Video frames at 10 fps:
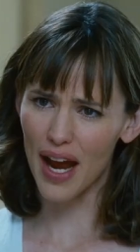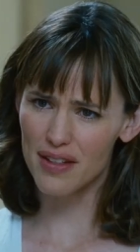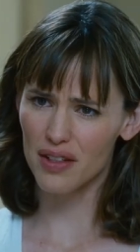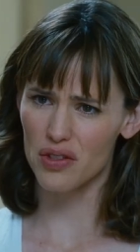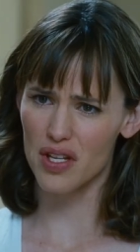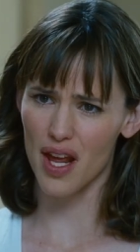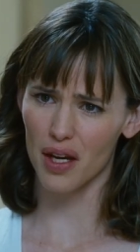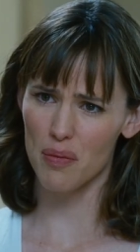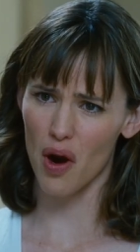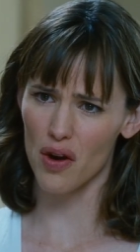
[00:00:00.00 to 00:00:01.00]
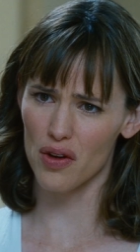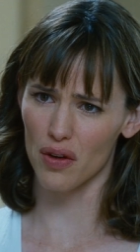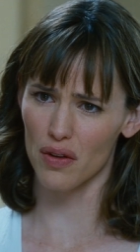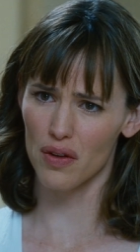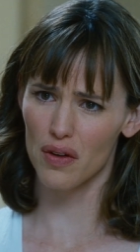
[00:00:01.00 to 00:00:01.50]
Anna says she's marrying
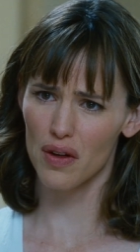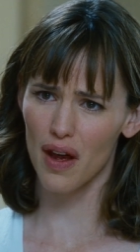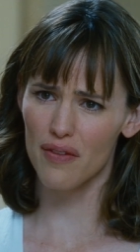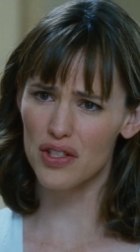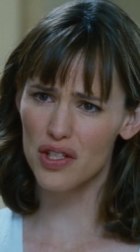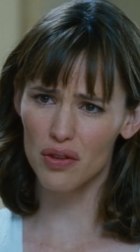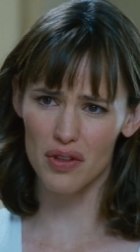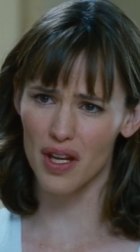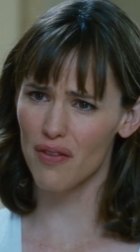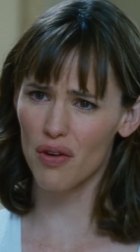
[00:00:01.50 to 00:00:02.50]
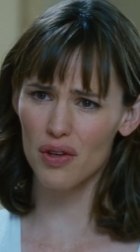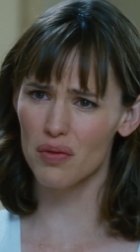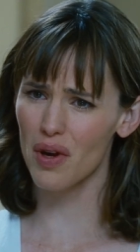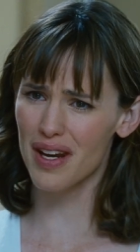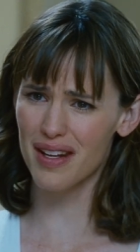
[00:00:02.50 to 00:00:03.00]
for genetics and money, fearing
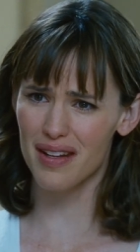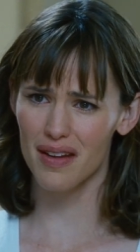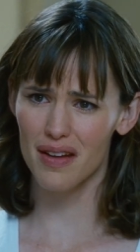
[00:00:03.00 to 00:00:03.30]
aging.